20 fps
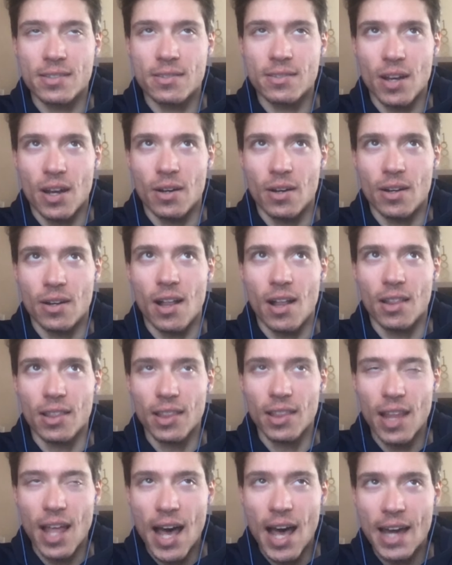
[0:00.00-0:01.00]
a
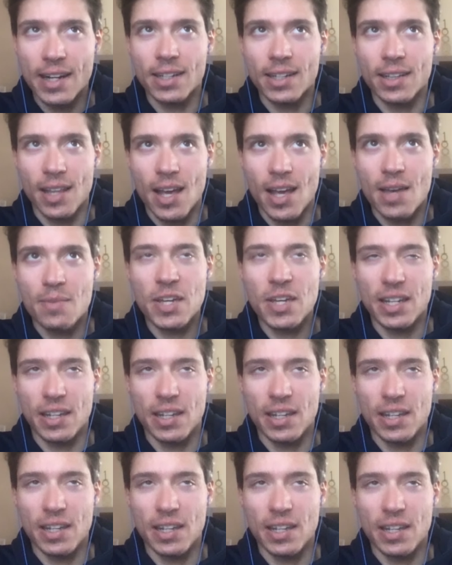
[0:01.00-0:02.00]
lot of climbing
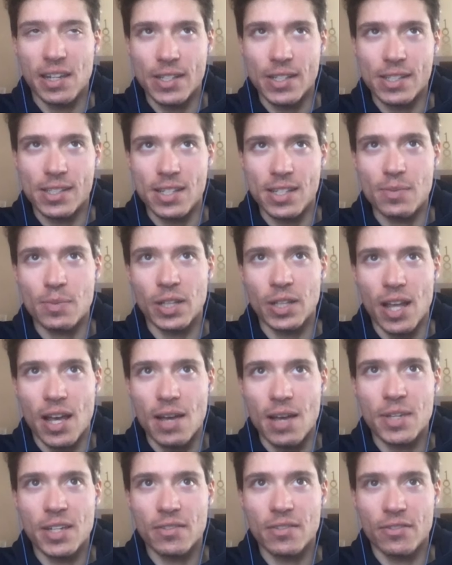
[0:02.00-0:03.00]
and very steep
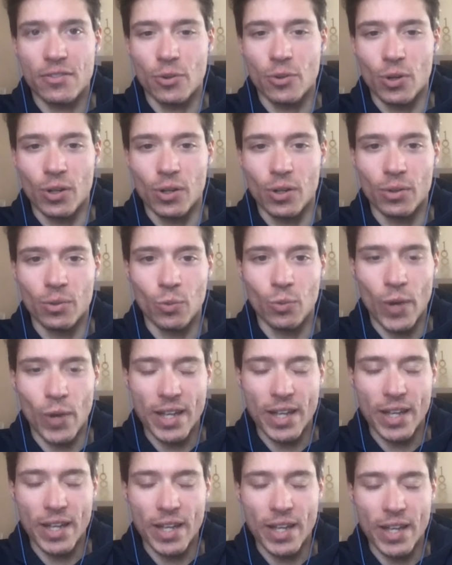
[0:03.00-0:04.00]
climbing for
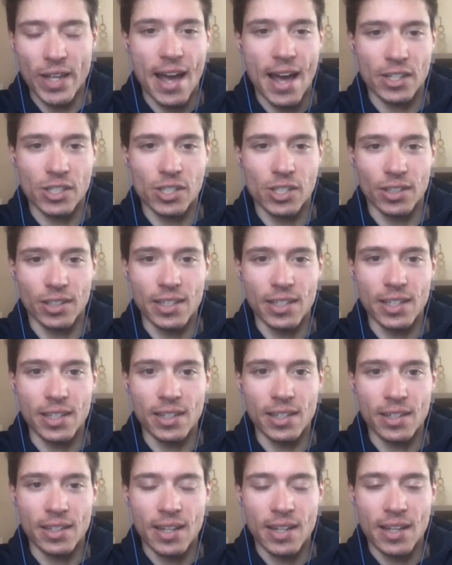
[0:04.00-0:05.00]
weight to
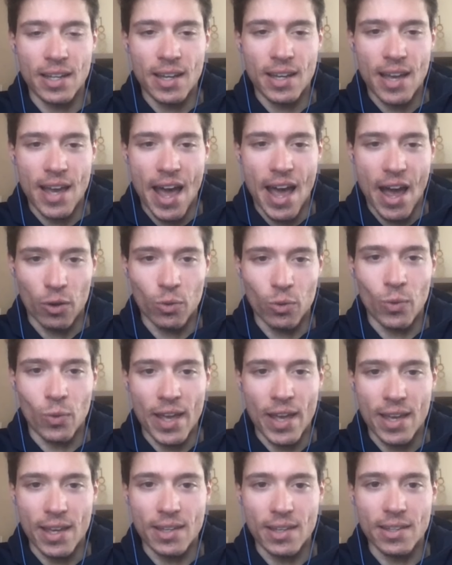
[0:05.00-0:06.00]
actually
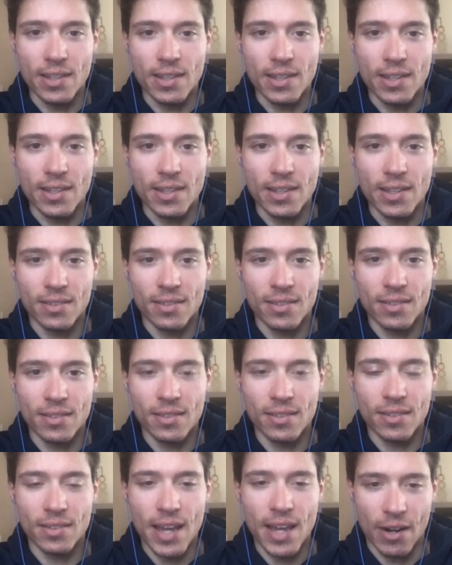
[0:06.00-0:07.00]
outweigh
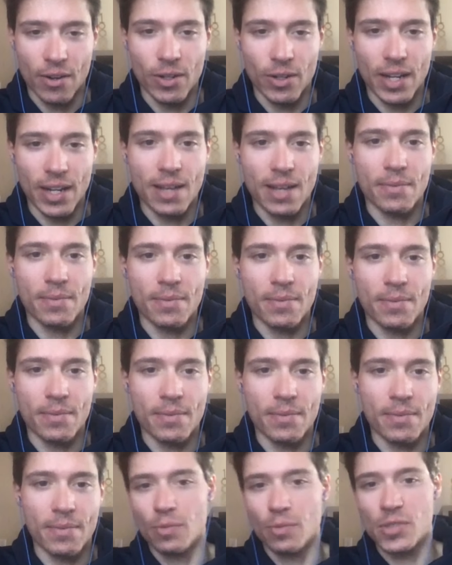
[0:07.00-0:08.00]
aerodynamics
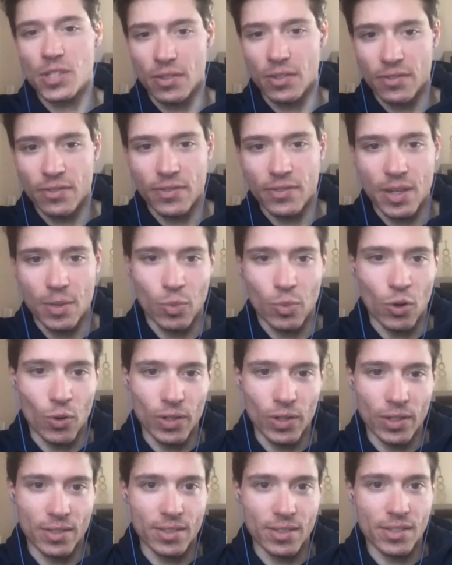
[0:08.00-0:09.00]
in terms of
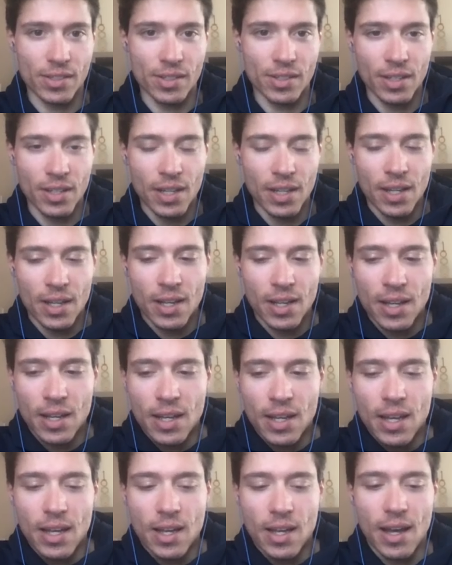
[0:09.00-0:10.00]
importance.
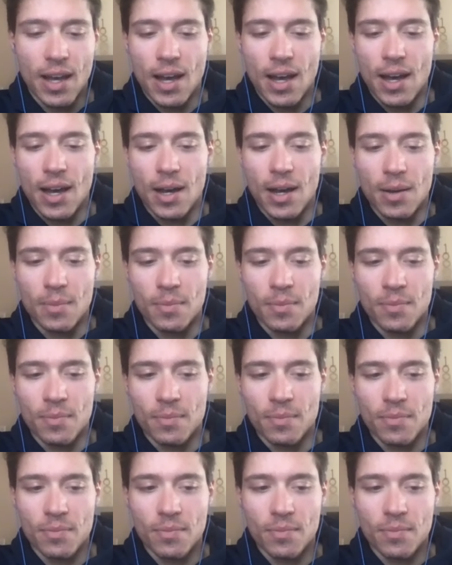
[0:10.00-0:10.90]
Um,